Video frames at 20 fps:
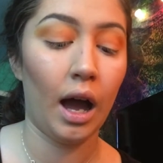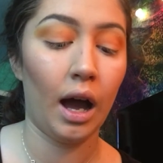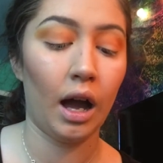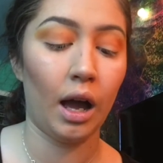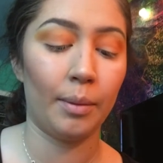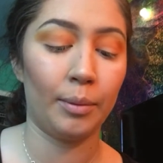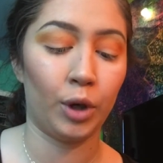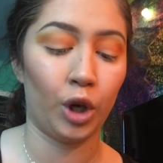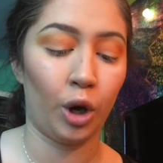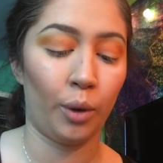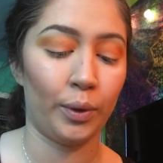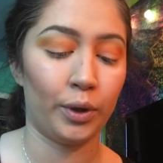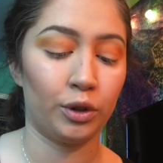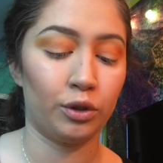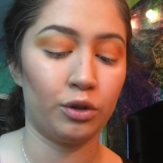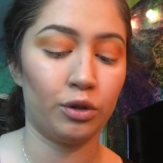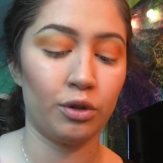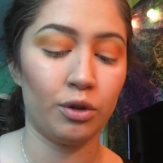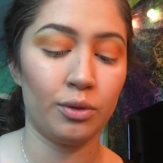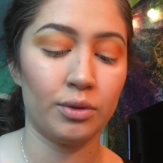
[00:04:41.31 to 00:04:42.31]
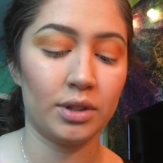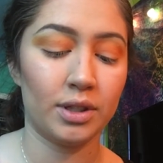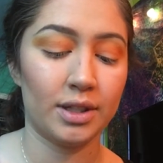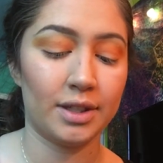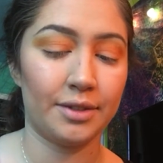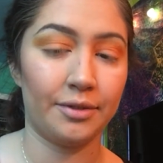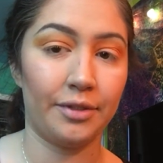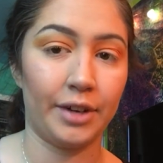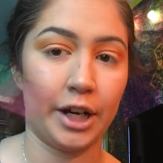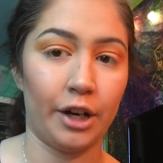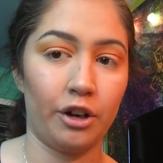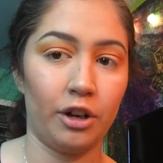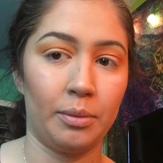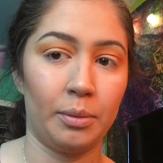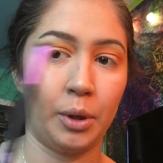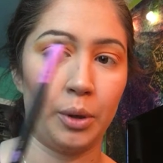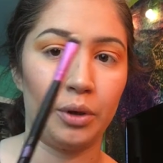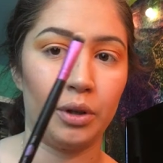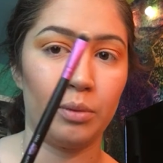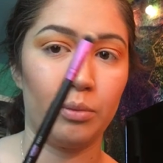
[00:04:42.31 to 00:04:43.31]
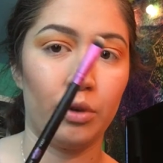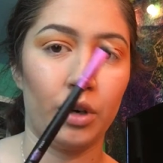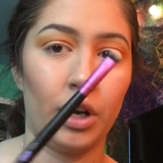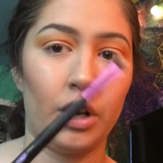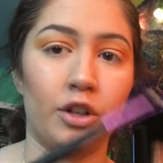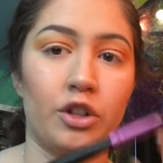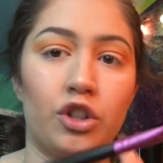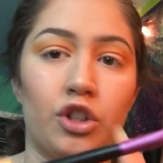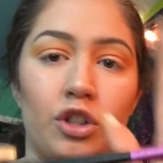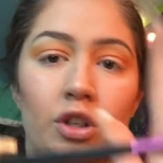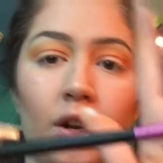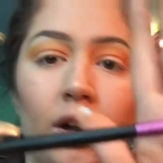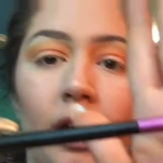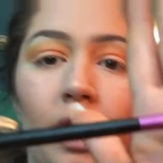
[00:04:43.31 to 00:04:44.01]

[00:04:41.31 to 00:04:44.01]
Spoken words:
I'm going to use this Vera Mona brush.